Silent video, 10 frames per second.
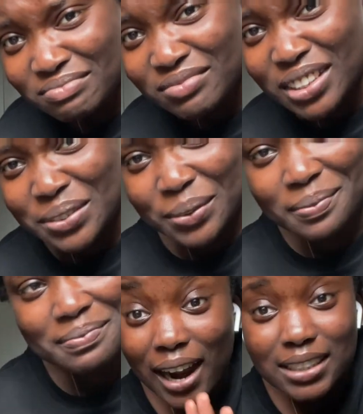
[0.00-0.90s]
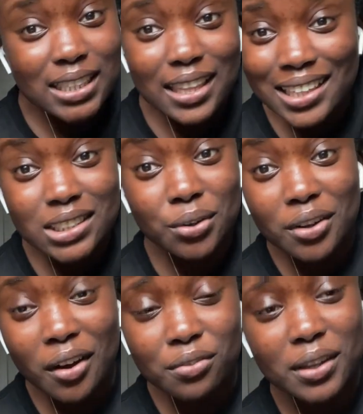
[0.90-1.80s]
Ew. I say that to all
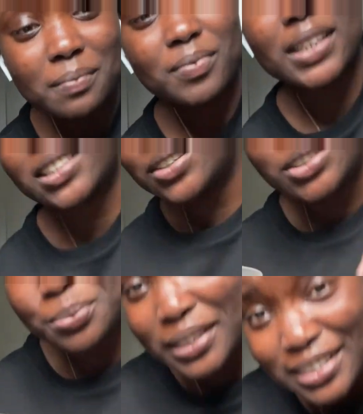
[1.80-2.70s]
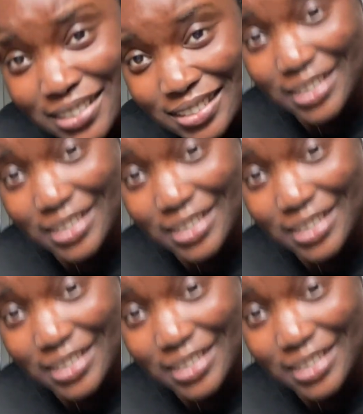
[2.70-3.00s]
coffee. There's no sweetness,